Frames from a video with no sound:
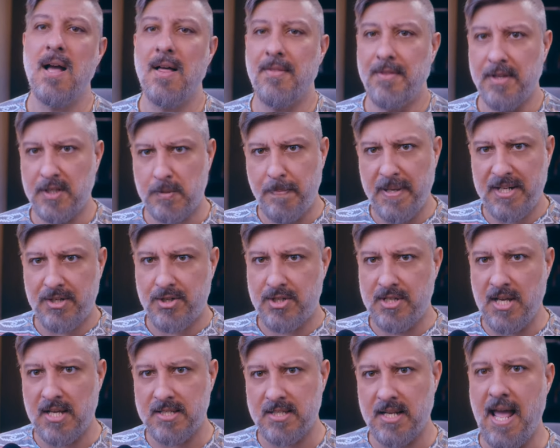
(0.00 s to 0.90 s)
This bitch
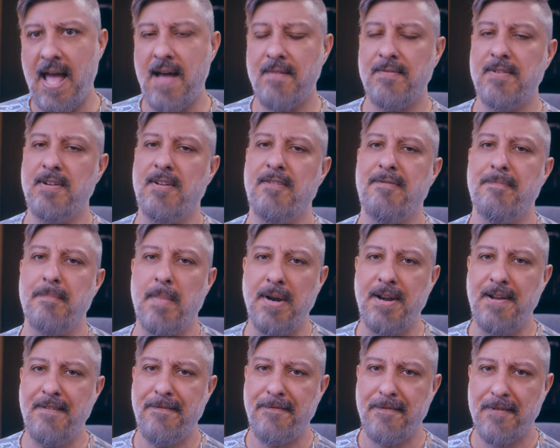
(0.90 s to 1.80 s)
doesn't have enough
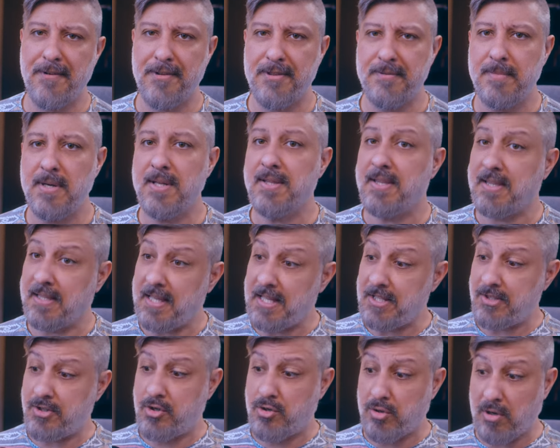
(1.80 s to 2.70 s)
money for the month.
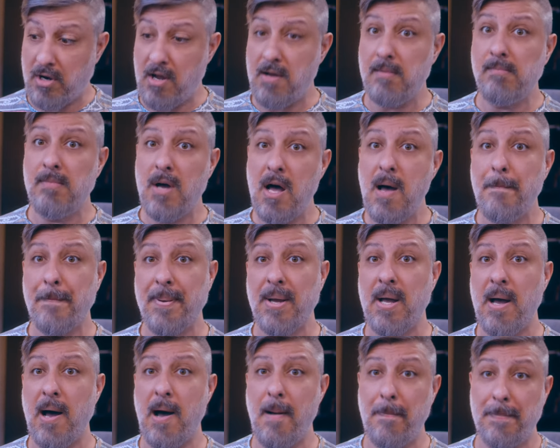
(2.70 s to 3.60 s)
Let's drum up
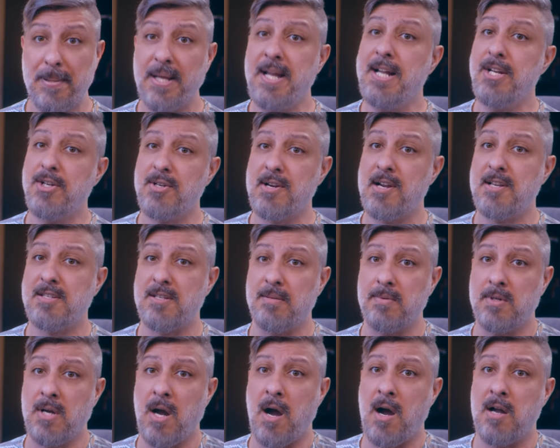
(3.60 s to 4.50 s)
a
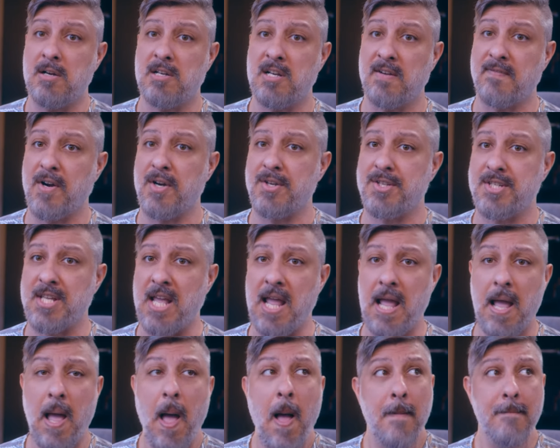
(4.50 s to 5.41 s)
plagiarism
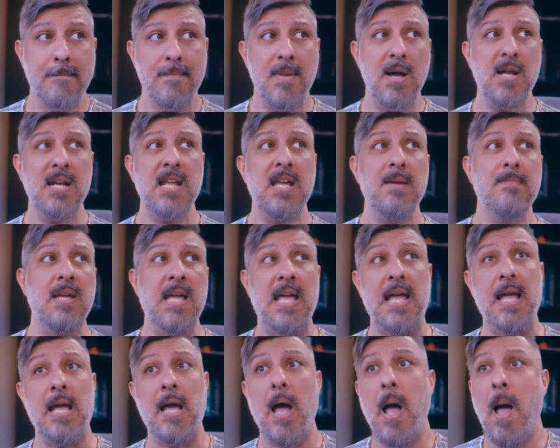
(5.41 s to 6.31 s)
controversy. Money
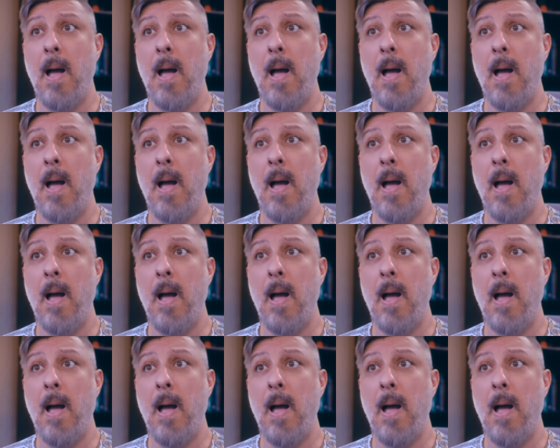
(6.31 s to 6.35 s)
me.